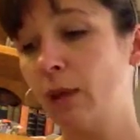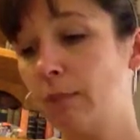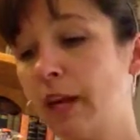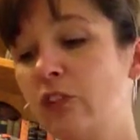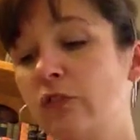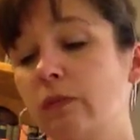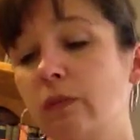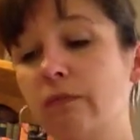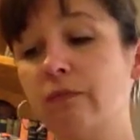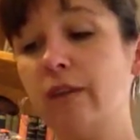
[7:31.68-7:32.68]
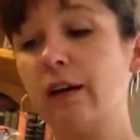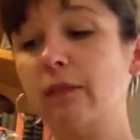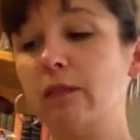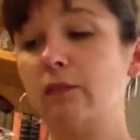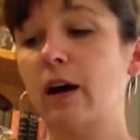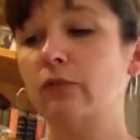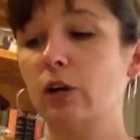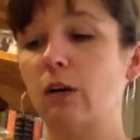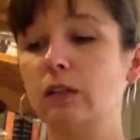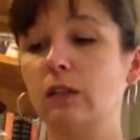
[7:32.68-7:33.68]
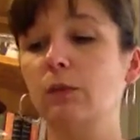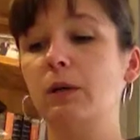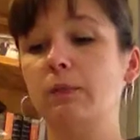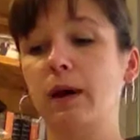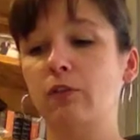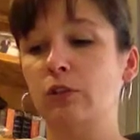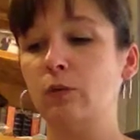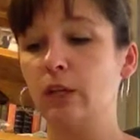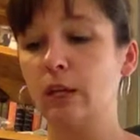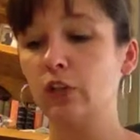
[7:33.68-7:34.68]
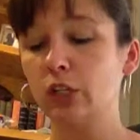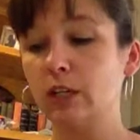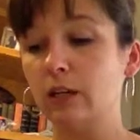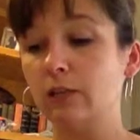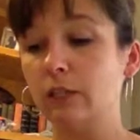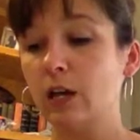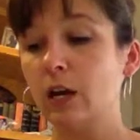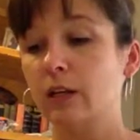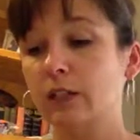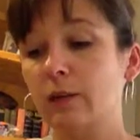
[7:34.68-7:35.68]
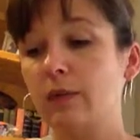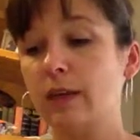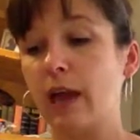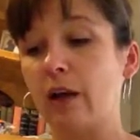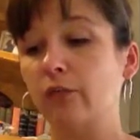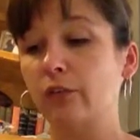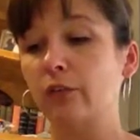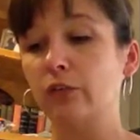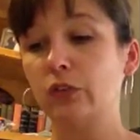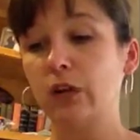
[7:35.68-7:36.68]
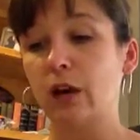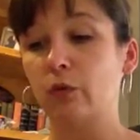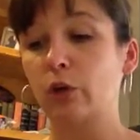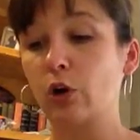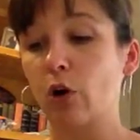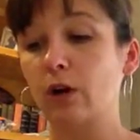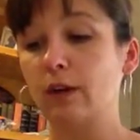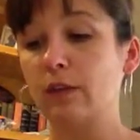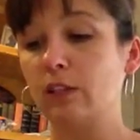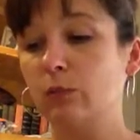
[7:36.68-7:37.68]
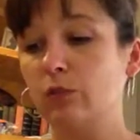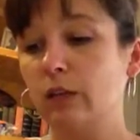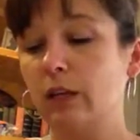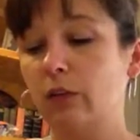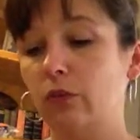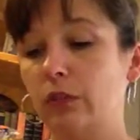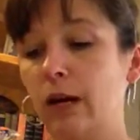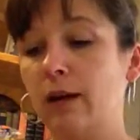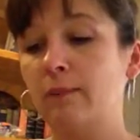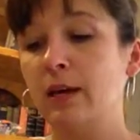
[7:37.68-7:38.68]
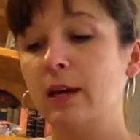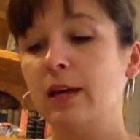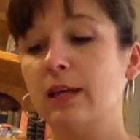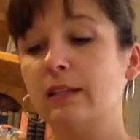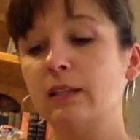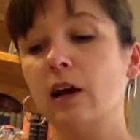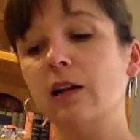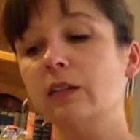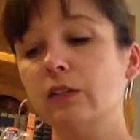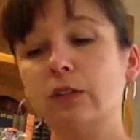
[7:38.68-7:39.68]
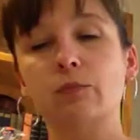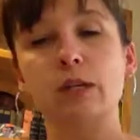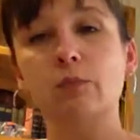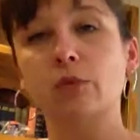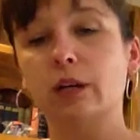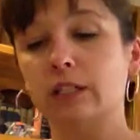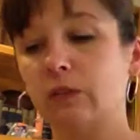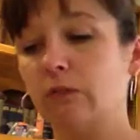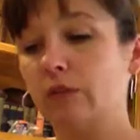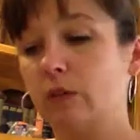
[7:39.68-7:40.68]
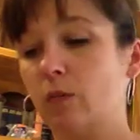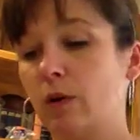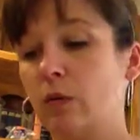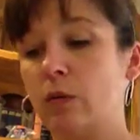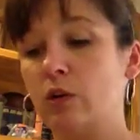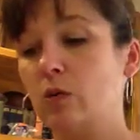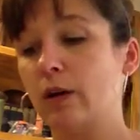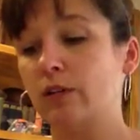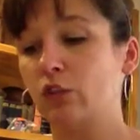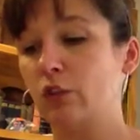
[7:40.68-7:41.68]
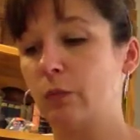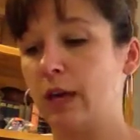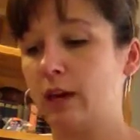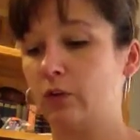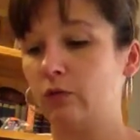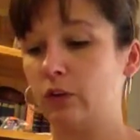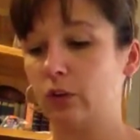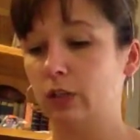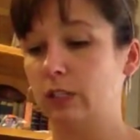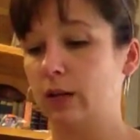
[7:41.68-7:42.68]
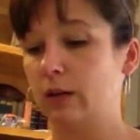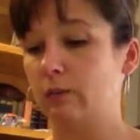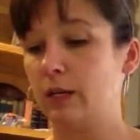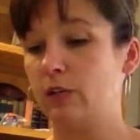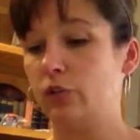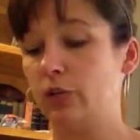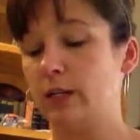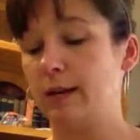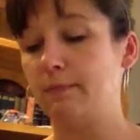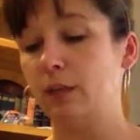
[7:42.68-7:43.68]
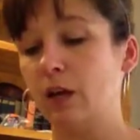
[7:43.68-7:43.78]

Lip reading: Page 555 talks a little bit about new initiatives, some of the efforts regarding this particular time. It's not until September 1951 that the U.S. and Japan officially sign a peace treaty.